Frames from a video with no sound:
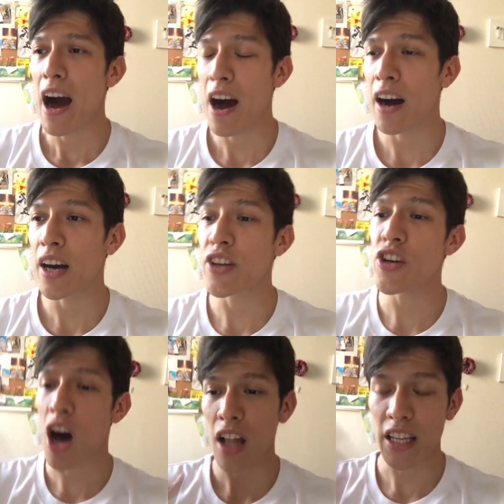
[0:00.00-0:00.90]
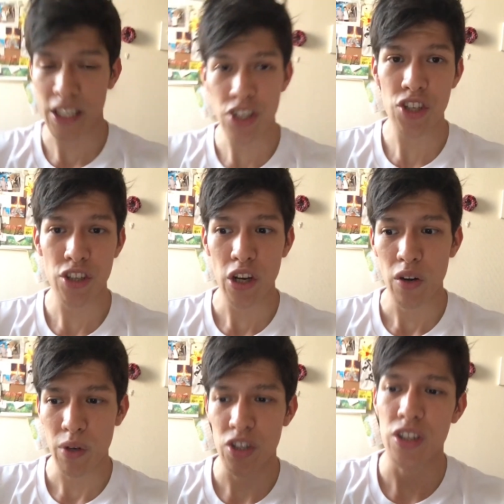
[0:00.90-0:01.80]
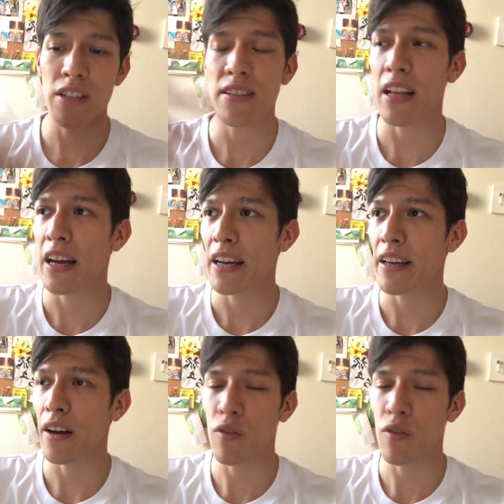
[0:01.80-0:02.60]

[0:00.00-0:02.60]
Knowledge, which is like